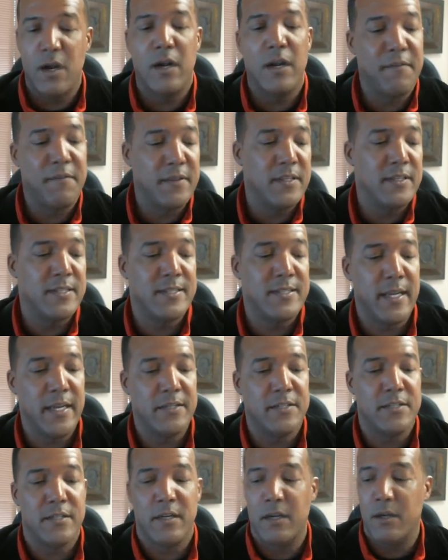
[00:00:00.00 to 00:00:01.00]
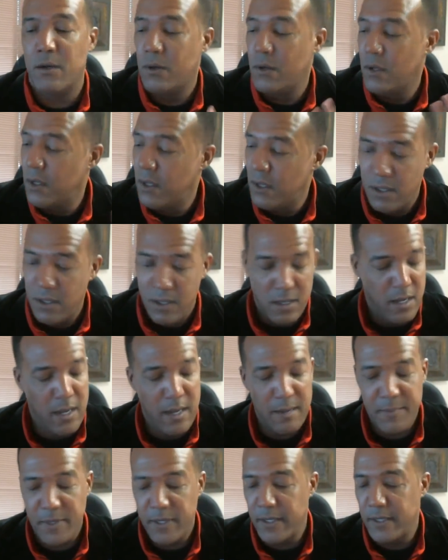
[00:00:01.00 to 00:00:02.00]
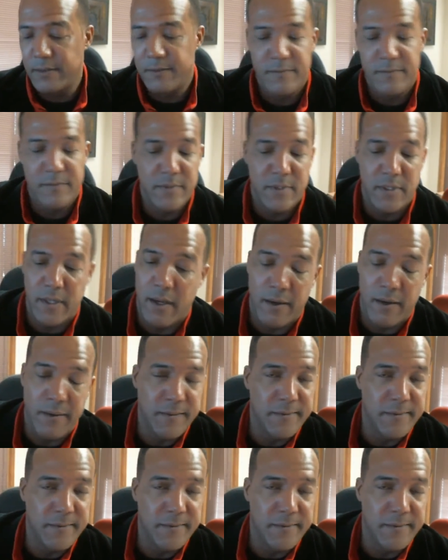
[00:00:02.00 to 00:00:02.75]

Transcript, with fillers: enough at this stage to go, I'm good. You know? I'm